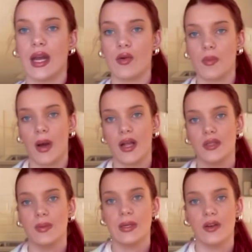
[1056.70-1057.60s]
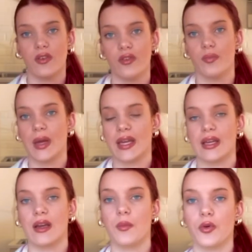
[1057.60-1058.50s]
it reminds me of
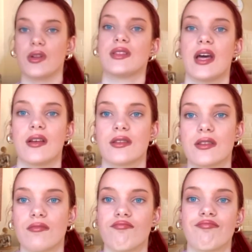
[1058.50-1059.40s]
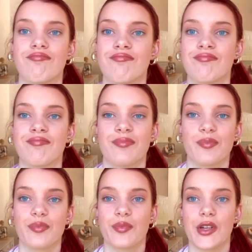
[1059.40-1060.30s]
being a princess
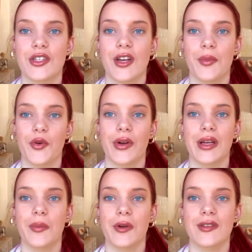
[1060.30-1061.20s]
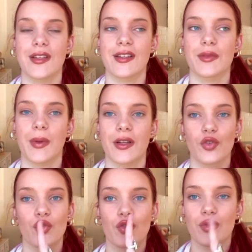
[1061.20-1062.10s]
which I'm already a princess
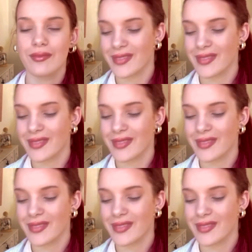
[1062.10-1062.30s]
but